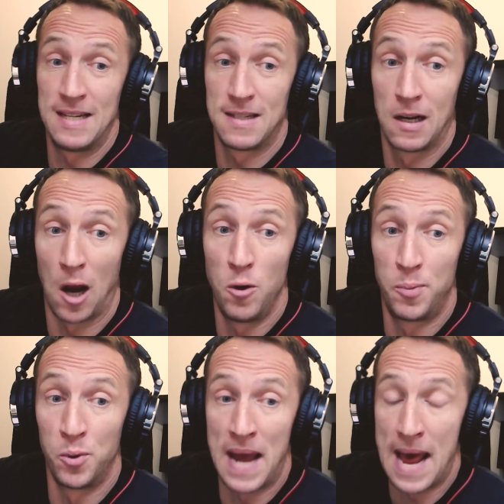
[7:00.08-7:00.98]
is
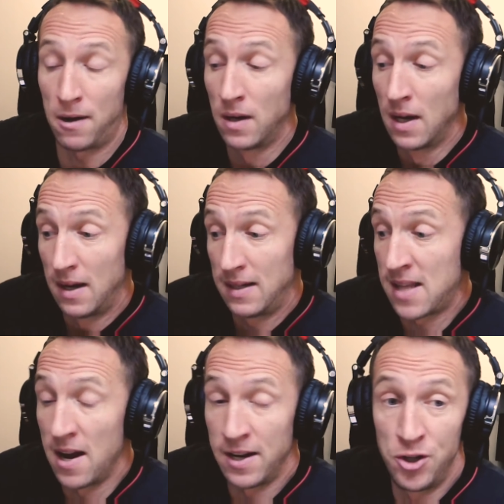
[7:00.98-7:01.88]
global now. It
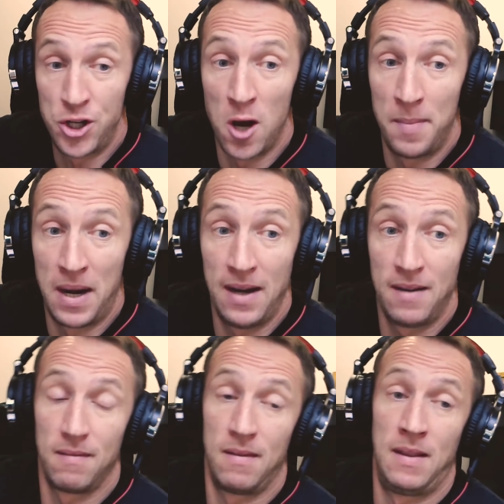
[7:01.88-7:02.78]
started in
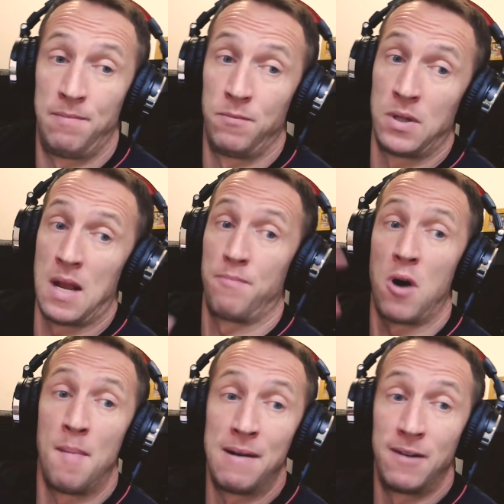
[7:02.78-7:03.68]
Germany and then was
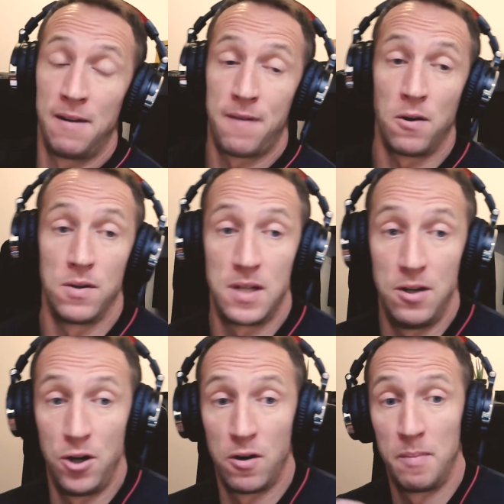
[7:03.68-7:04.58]
primarily focused
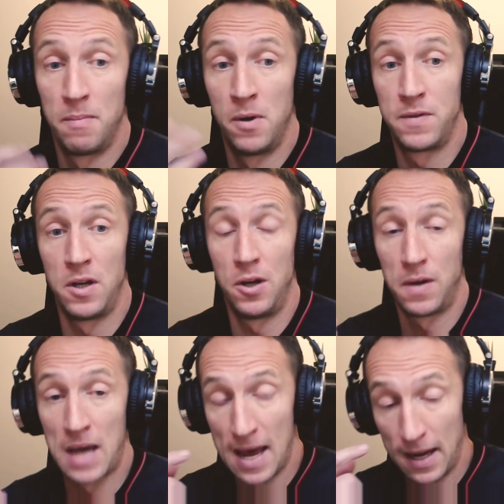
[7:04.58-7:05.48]
in Europe, moved to the
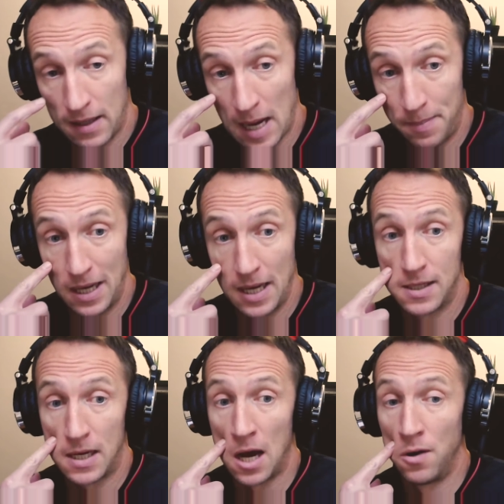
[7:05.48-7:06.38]
UK a couple of
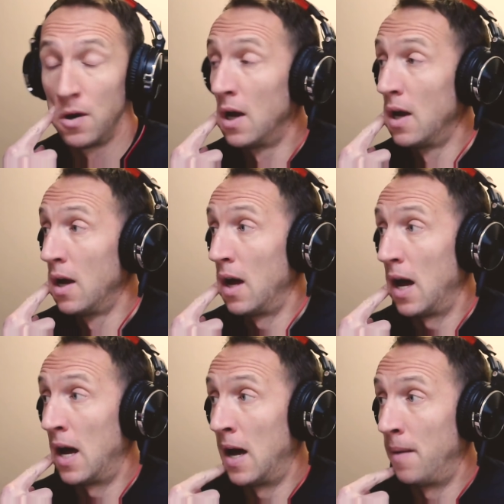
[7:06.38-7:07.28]
years ago.
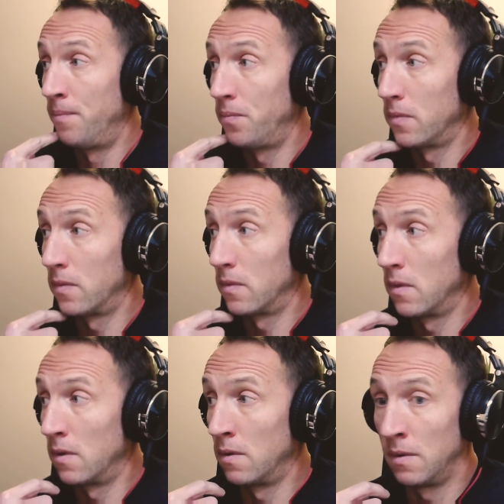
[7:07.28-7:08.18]

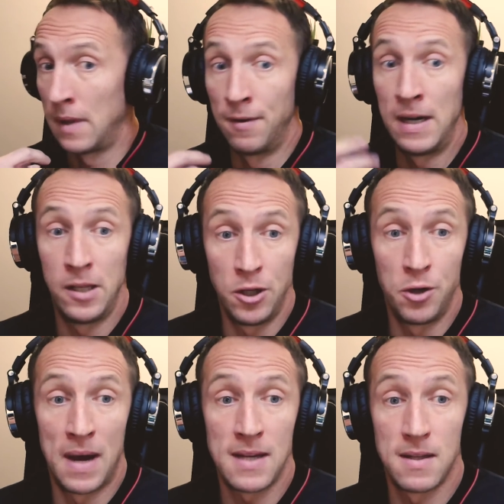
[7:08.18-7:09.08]
They're in the
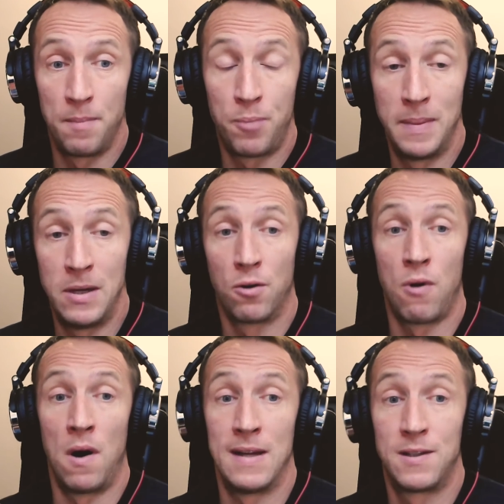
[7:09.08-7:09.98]
US. They're probably not
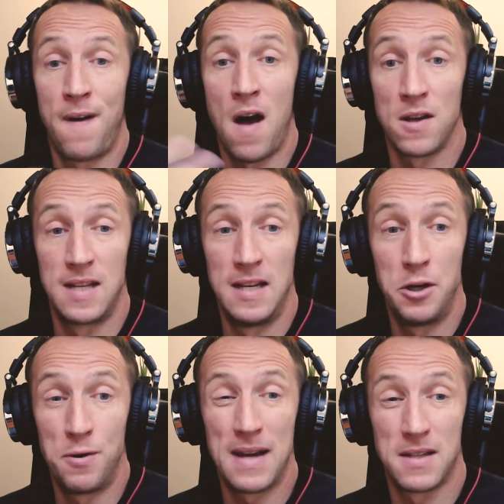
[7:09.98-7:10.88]
growing as fast in
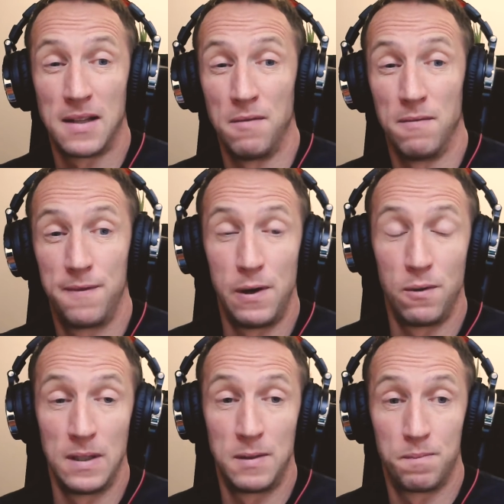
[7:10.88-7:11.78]
the US. I don't
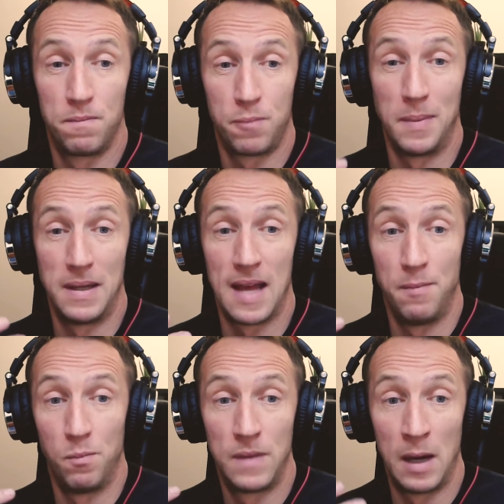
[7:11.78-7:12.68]
feel as probably
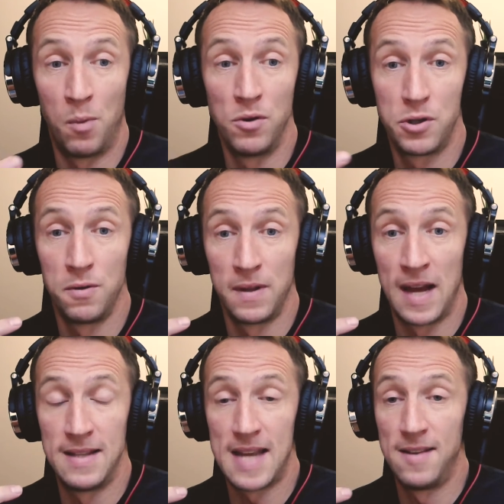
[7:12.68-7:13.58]
they want to or
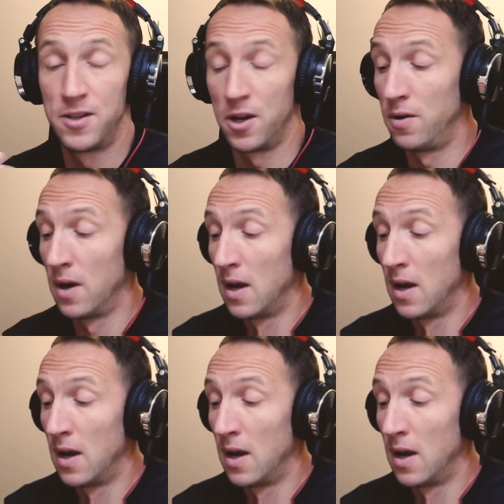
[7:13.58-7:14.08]
they intend to.